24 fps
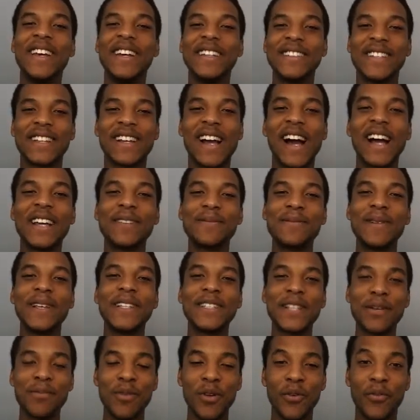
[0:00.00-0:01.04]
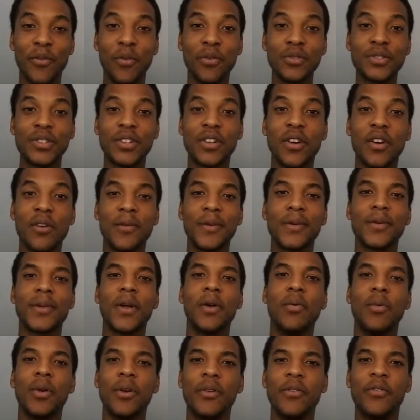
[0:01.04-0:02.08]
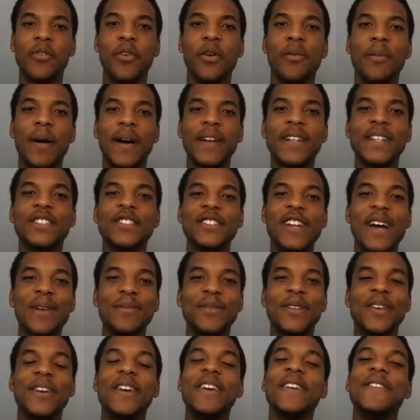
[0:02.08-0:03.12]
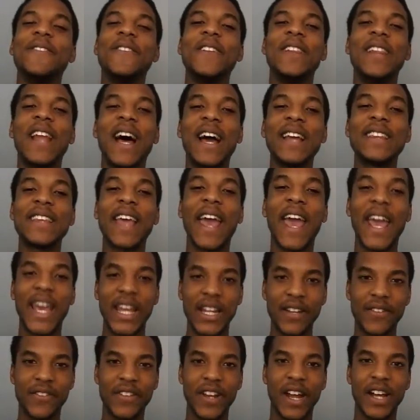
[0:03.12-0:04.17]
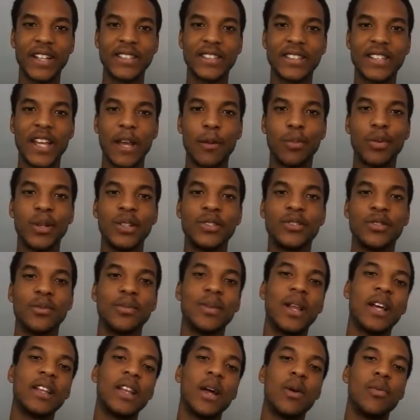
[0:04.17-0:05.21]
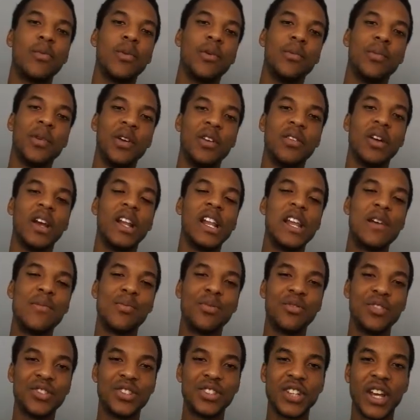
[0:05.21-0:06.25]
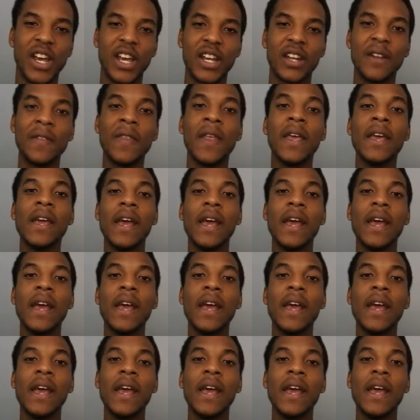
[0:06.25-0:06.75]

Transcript: So guys, please tell me your thoughts in the comments below what you thought about this chapter. If you liked anything I had to say, please drop a like. That will be greatly appreciated.